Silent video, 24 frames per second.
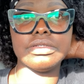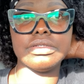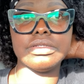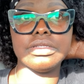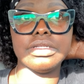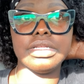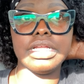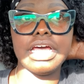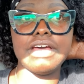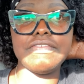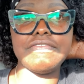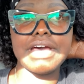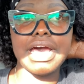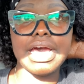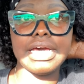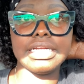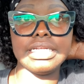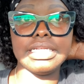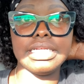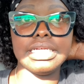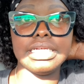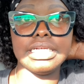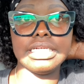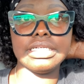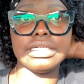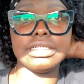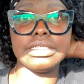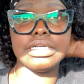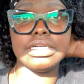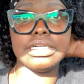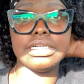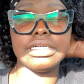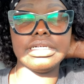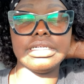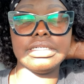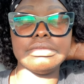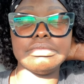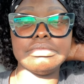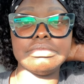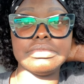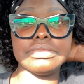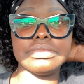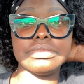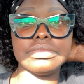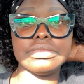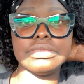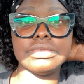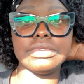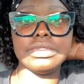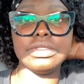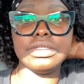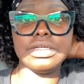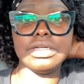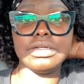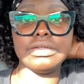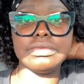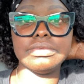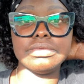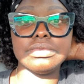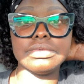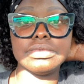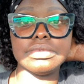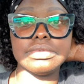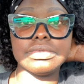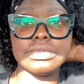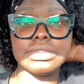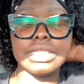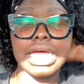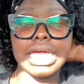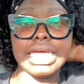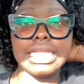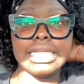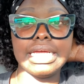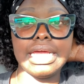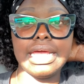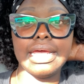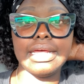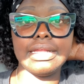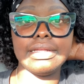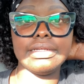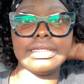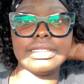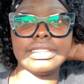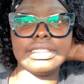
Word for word: left out of there, um, you know, like that.